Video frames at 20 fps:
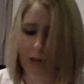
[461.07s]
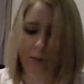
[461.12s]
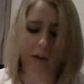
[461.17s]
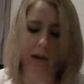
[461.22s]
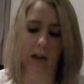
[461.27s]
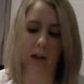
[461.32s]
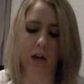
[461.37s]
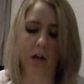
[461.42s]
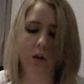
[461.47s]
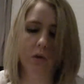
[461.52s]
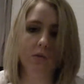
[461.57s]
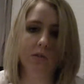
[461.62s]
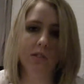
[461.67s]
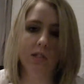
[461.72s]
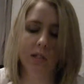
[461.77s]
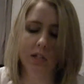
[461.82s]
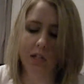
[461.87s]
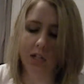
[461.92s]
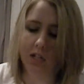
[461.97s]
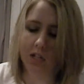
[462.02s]
I'm kind of
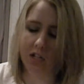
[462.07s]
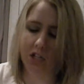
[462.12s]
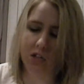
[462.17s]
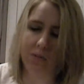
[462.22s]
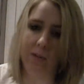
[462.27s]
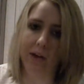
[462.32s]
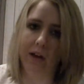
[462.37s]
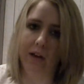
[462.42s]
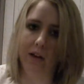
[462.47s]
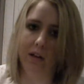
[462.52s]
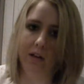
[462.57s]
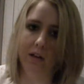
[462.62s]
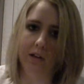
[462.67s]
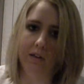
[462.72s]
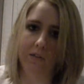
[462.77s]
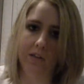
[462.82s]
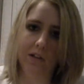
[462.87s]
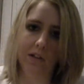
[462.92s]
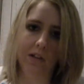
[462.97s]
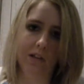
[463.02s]
OCD-ish about it.
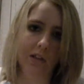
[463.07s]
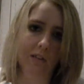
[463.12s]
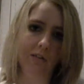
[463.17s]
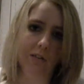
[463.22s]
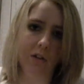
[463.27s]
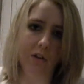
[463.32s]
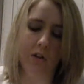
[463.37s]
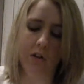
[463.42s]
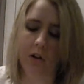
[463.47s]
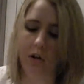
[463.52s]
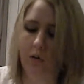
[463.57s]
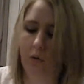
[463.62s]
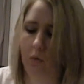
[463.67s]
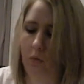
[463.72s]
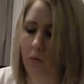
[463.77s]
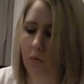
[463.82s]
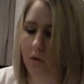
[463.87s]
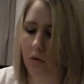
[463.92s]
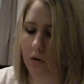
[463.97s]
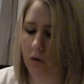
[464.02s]
If they're
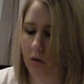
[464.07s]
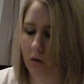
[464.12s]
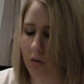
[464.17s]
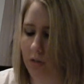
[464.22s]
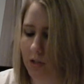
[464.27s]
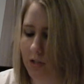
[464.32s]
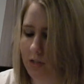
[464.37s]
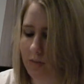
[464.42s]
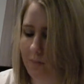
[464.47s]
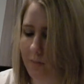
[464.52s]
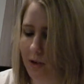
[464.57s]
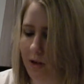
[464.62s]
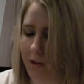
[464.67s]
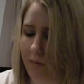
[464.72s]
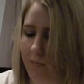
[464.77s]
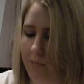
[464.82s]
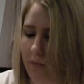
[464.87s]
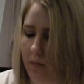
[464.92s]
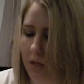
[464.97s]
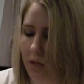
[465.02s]
not in order, that's
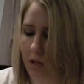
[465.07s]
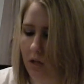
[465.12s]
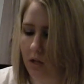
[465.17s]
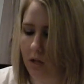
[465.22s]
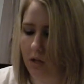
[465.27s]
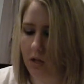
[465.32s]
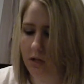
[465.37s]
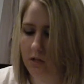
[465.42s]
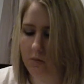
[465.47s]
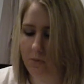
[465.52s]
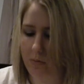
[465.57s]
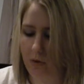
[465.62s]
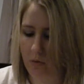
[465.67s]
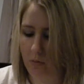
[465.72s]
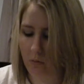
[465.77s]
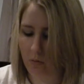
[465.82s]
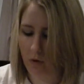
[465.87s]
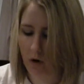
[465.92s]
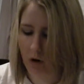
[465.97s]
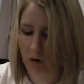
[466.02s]
my
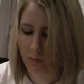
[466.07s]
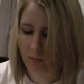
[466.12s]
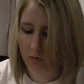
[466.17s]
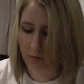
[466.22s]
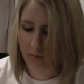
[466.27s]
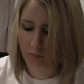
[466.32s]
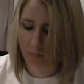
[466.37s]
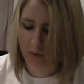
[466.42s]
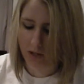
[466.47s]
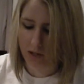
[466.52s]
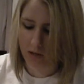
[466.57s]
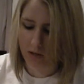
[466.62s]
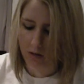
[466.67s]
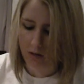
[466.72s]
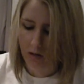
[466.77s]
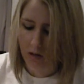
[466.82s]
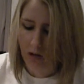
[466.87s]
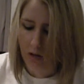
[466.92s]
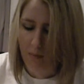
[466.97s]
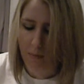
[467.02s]
own problem.
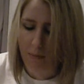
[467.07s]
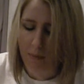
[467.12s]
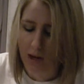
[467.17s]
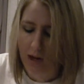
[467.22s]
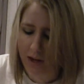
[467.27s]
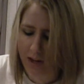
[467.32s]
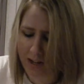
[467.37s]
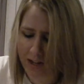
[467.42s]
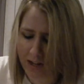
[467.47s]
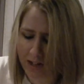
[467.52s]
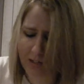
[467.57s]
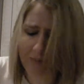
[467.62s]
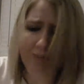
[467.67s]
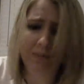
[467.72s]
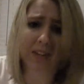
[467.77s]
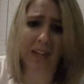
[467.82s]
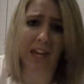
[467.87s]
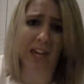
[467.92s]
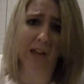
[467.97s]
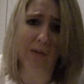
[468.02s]
But
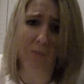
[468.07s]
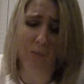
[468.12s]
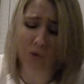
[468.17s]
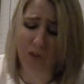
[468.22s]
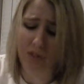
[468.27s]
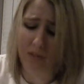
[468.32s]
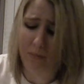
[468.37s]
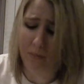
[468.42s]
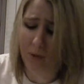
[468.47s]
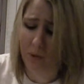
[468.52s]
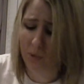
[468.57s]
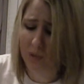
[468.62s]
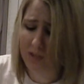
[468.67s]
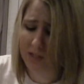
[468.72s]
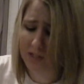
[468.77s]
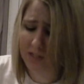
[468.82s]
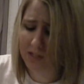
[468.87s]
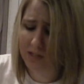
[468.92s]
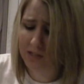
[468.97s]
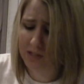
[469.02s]
mine came with a
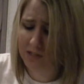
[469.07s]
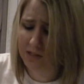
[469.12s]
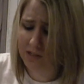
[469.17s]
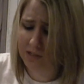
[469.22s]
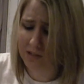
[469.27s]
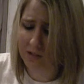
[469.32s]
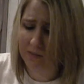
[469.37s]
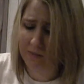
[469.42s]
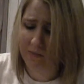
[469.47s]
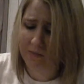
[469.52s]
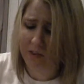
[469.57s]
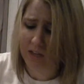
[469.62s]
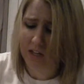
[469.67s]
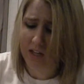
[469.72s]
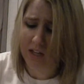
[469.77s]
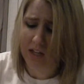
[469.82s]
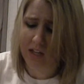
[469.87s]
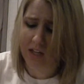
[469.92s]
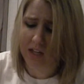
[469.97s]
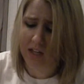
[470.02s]
bonus disc
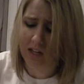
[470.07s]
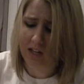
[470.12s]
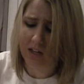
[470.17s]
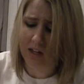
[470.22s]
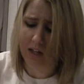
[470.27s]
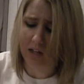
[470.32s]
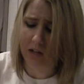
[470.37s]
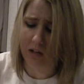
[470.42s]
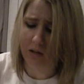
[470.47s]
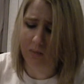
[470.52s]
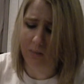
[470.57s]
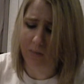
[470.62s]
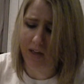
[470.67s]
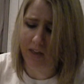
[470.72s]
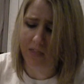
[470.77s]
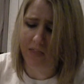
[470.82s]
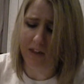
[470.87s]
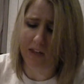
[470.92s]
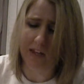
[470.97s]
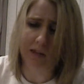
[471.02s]
in it.
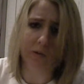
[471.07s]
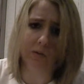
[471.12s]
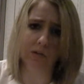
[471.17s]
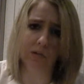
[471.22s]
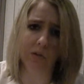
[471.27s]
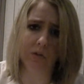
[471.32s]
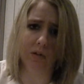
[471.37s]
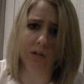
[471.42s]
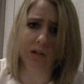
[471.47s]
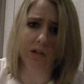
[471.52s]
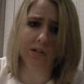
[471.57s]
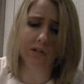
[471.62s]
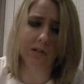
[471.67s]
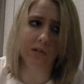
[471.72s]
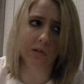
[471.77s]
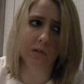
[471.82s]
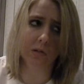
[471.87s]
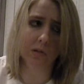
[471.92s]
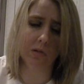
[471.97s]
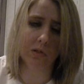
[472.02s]
I think it was only
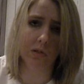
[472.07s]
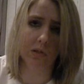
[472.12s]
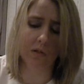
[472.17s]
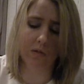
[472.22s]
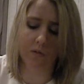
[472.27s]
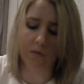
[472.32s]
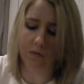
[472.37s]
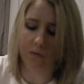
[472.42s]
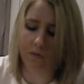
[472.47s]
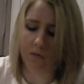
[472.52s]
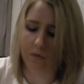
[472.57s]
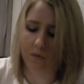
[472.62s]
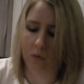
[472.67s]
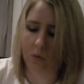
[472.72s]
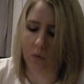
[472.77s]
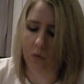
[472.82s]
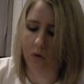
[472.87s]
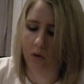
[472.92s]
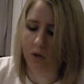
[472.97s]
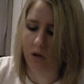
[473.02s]
exclusive
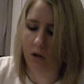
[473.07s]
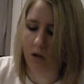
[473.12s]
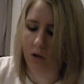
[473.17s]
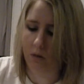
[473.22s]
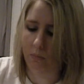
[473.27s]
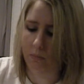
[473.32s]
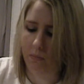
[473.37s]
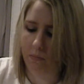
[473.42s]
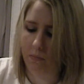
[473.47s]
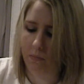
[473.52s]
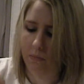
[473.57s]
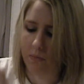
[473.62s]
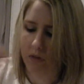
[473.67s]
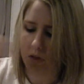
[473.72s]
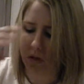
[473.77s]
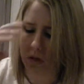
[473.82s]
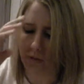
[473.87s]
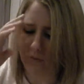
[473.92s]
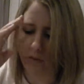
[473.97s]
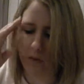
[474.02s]
for
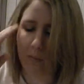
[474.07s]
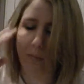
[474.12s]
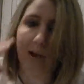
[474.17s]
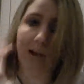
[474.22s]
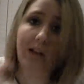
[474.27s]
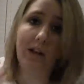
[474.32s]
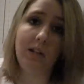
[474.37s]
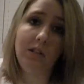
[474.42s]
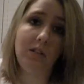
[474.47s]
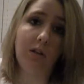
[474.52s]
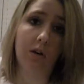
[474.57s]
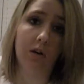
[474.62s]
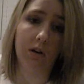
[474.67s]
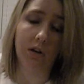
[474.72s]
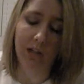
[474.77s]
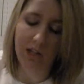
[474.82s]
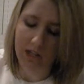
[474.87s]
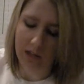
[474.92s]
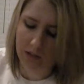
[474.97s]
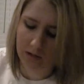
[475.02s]
if you buy it at
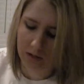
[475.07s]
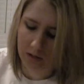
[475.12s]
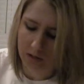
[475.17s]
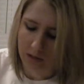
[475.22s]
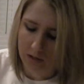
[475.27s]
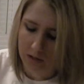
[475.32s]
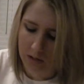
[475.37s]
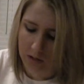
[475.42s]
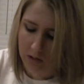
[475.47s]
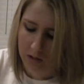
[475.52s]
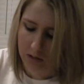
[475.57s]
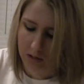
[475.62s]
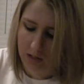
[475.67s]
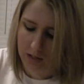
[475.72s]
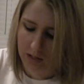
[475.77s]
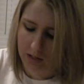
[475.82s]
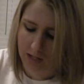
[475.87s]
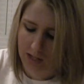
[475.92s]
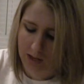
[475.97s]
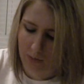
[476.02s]
Target.
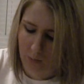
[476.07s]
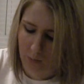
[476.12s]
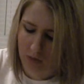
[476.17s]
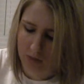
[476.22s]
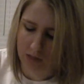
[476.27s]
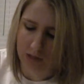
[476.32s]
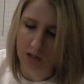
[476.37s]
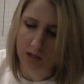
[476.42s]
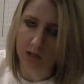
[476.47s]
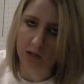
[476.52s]
It came with